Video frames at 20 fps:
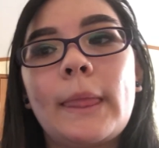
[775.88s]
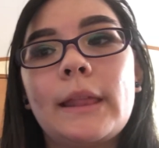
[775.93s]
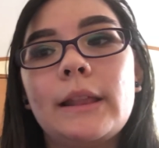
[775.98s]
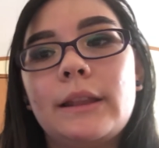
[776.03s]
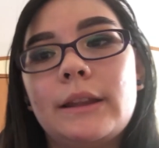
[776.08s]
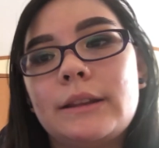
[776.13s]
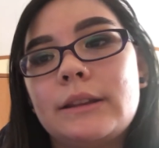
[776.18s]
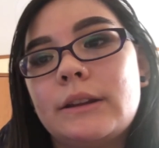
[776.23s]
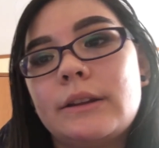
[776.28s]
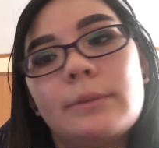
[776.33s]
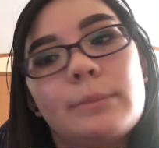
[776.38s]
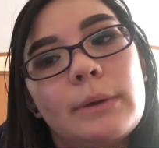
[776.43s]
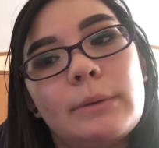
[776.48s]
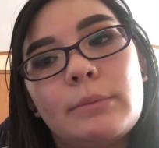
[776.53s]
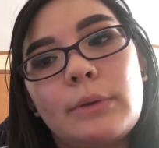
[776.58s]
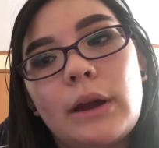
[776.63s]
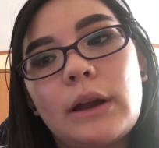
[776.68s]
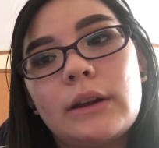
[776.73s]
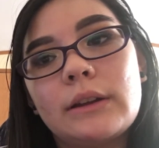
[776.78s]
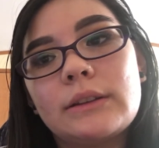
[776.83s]
Like, there have been
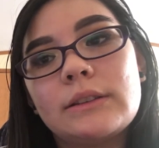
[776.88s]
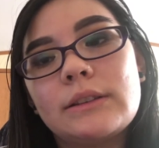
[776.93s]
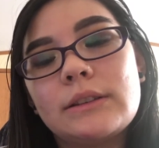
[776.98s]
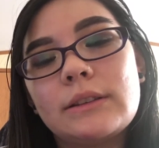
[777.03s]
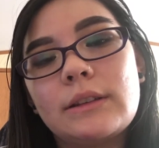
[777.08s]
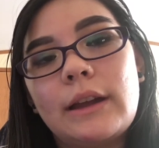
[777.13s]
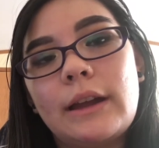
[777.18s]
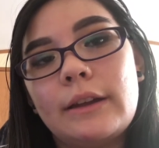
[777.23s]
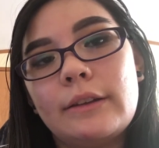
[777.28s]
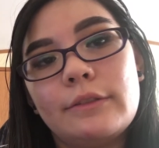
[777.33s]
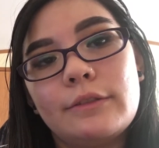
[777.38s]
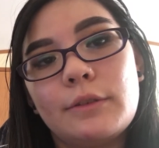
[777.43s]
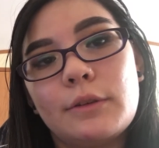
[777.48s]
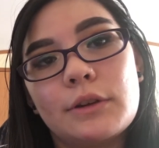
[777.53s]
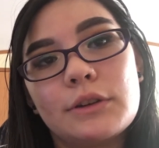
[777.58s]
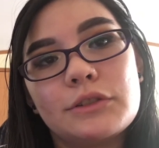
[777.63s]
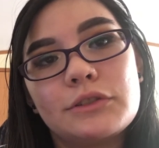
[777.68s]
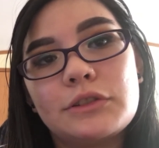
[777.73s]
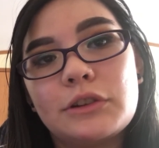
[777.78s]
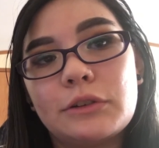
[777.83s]
products I of
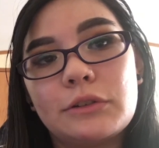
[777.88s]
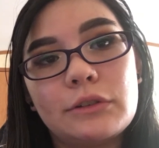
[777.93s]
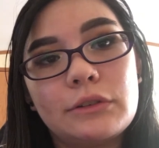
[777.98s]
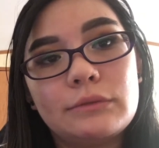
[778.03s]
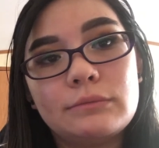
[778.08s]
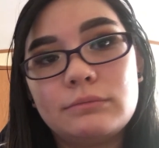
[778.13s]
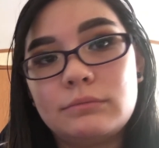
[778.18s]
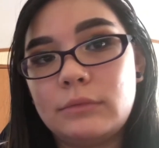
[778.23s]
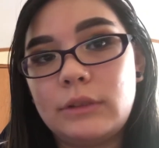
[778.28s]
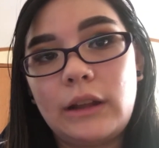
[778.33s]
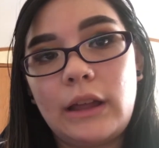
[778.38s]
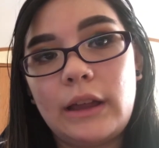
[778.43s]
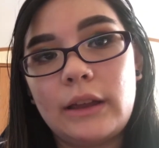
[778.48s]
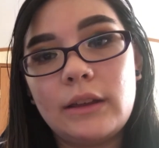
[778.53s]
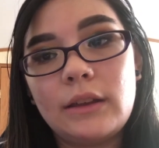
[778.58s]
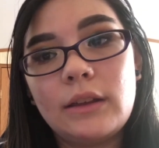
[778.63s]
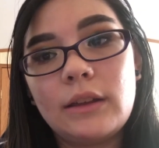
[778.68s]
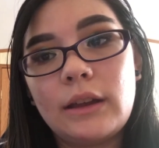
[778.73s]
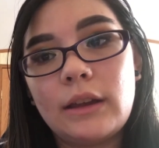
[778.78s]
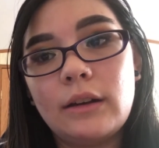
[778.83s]
course don't
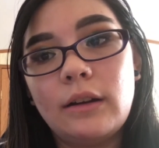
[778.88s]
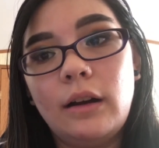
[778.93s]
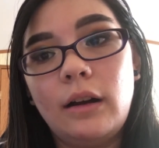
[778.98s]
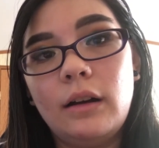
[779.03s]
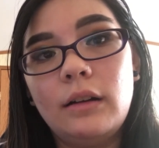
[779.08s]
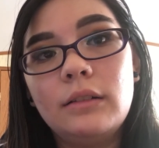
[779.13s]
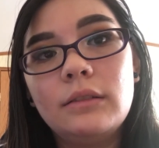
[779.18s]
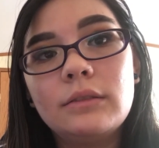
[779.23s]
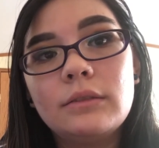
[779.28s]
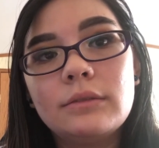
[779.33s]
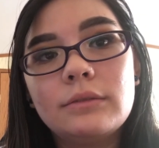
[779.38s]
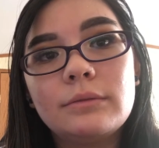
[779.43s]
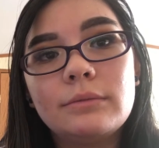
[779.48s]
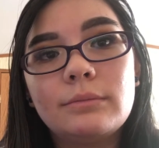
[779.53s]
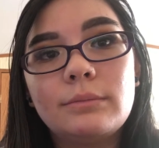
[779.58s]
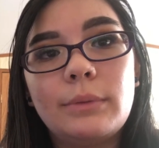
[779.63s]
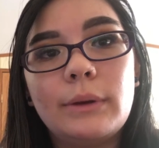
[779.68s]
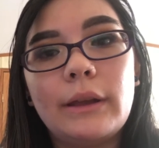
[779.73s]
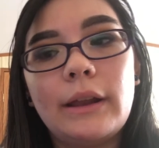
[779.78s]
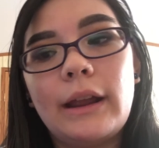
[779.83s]
like at all,
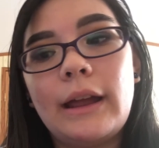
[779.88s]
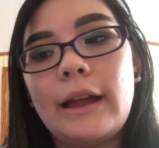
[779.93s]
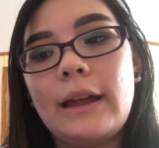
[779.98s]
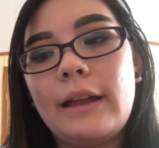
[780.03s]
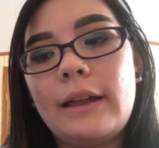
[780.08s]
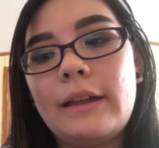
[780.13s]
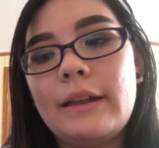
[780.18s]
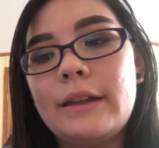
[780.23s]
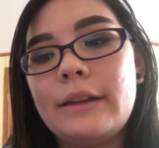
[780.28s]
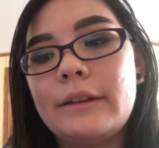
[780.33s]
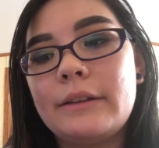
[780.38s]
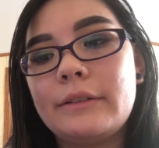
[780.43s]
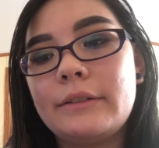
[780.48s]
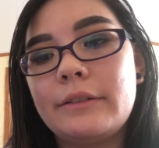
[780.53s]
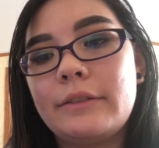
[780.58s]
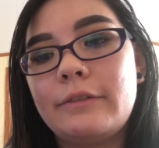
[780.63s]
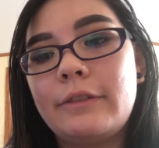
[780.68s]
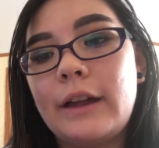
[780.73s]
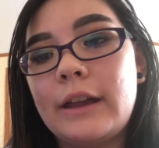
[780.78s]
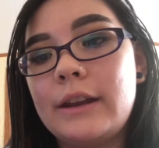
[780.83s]
but I
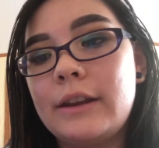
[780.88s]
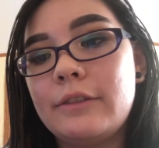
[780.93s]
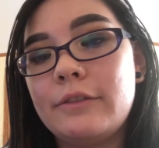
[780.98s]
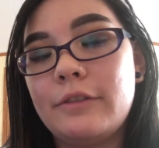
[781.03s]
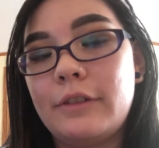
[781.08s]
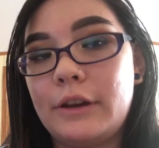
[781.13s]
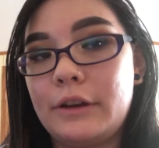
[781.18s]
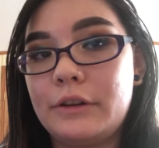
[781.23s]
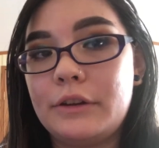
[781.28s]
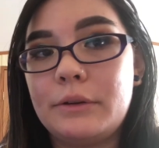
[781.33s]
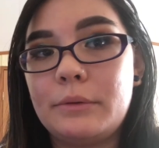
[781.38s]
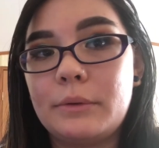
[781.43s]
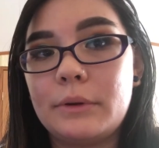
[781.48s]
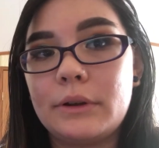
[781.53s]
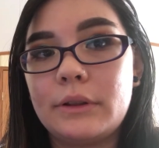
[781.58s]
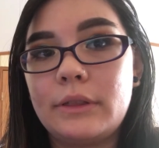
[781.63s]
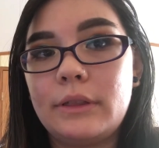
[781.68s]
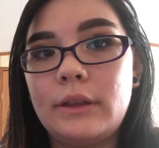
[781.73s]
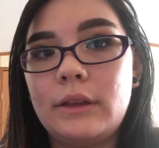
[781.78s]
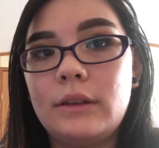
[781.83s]
find it very
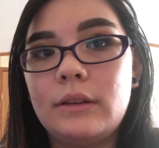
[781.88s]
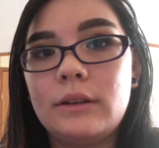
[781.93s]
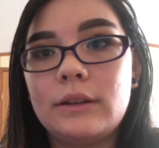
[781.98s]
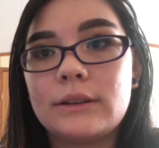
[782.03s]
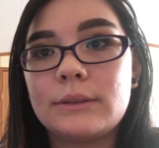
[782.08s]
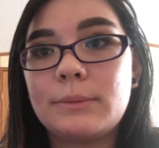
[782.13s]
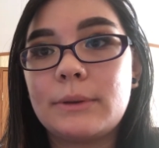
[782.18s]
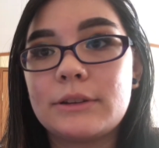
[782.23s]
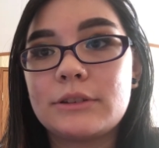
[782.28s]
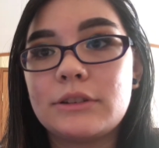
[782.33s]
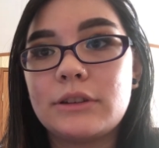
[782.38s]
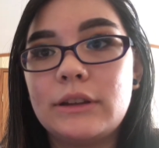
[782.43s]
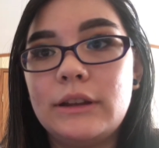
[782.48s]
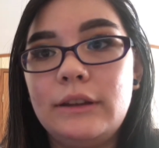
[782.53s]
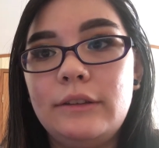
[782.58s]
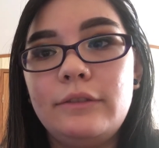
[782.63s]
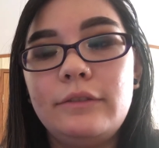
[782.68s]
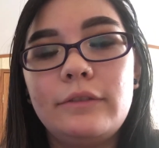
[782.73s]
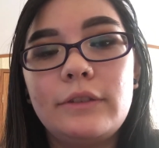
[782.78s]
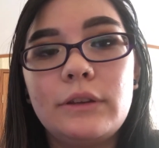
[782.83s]
worth it, especially
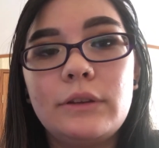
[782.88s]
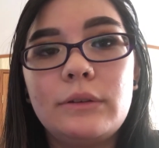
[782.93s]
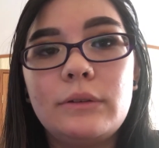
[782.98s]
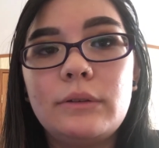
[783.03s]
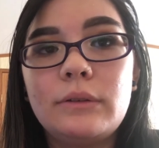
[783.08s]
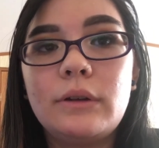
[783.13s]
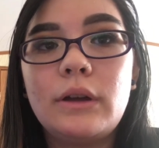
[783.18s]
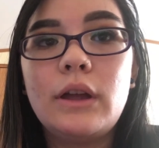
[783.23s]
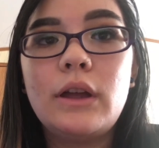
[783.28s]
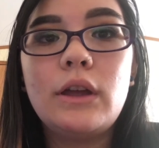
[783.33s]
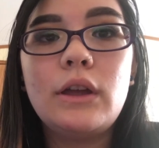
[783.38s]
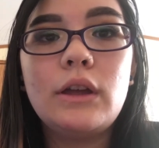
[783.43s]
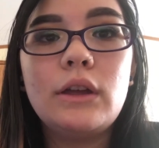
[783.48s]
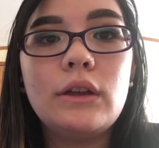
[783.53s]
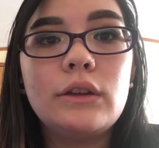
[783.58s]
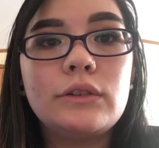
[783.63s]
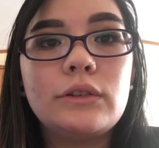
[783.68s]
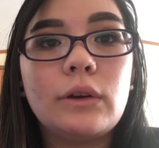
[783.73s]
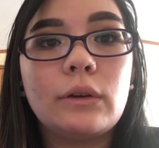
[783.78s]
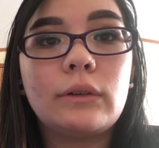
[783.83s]
if you
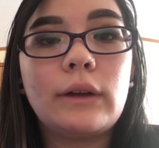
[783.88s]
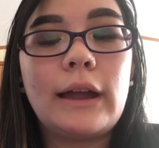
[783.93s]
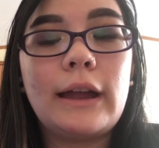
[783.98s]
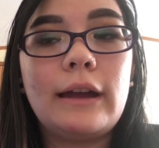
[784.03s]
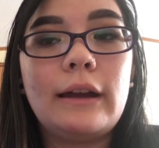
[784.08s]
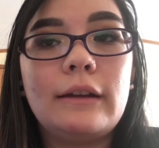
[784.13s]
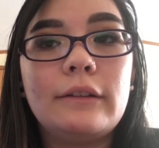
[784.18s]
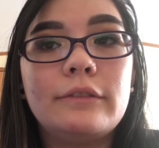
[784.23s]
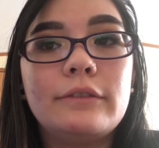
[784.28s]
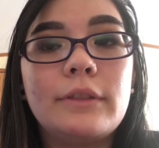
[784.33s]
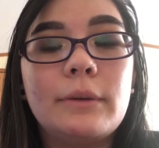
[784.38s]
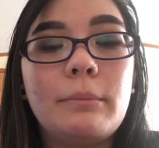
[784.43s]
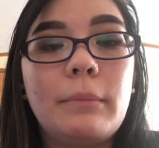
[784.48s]
don't have the